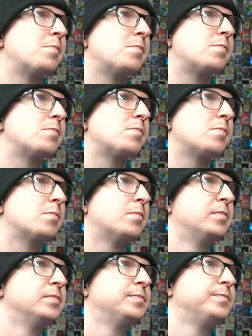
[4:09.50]

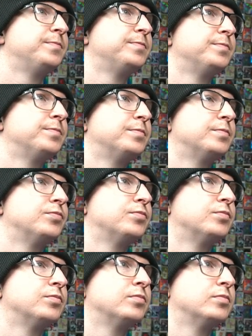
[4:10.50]

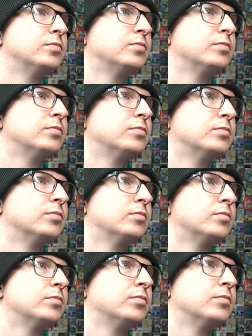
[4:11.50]

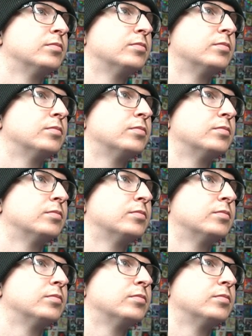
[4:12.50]
[no speech]